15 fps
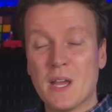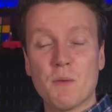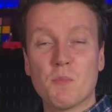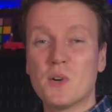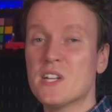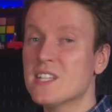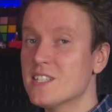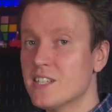
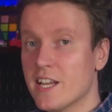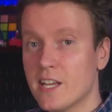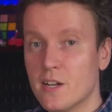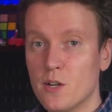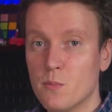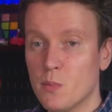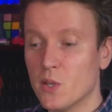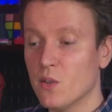Pretty
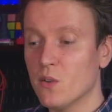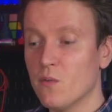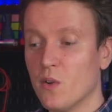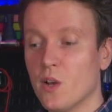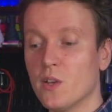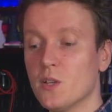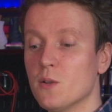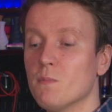standard build
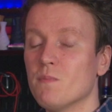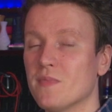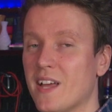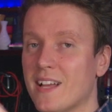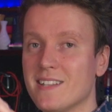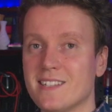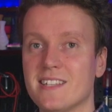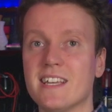volume.
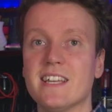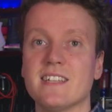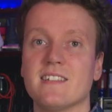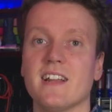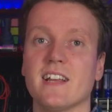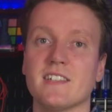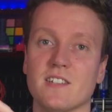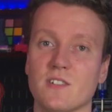That Z is
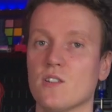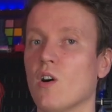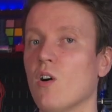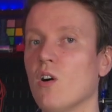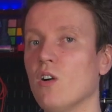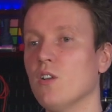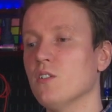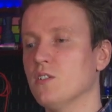nice and tall.